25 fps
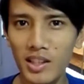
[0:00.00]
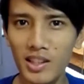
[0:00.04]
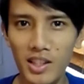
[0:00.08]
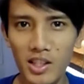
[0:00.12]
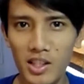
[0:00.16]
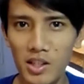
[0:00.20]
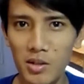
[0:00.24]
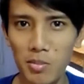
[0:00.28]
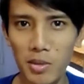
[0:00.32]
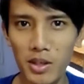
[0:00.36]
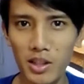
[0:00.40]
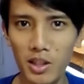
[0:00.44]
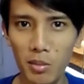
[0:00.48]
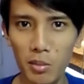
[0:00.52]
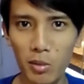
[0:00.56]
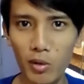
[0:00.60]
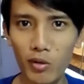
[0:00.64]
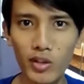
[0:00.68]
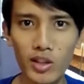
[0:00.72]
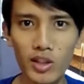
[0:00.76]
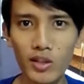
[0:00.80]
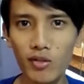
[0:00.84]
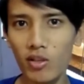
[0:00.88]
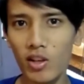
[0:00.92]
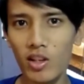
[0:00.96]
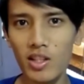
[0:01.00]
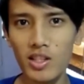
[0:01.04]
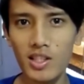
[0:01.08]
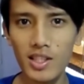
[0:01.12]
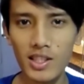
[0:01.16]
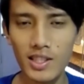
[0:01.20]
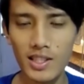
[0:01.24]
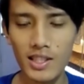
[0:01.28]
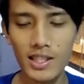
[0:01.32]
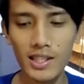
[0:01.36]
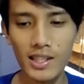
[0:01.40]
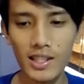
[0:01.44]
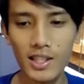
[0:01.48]
anticipated movies of
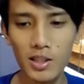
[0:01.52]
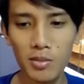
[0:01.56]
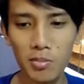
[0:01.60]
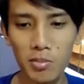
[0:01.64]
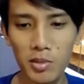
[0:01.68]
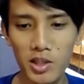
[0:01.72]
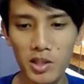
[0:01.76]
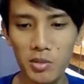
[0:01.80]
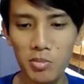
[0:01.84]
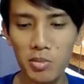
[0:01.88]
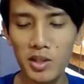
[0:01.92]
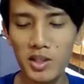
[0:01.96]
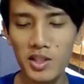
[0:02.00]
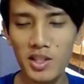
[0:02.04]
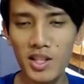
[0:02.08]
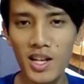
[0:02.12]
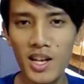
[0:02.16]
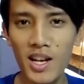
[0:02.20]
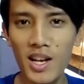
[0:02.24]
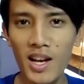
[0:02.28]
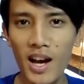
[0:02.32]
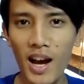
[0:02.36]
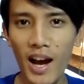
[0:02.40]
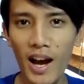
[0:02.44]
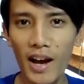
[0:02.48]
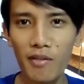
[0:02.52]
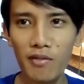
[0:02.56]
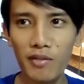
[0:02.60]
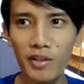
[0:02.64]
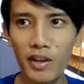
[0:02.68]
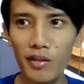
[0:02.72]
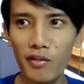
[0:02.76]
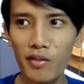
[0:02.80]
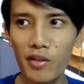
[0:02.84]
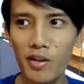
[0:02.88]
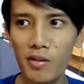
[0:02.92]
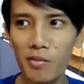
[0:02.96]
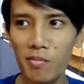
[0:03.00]
2016 list, just because I've
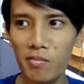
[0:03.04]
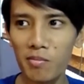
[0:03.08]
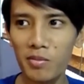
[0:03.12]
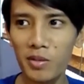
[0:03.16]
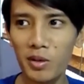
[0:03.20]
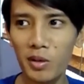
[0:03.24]
never,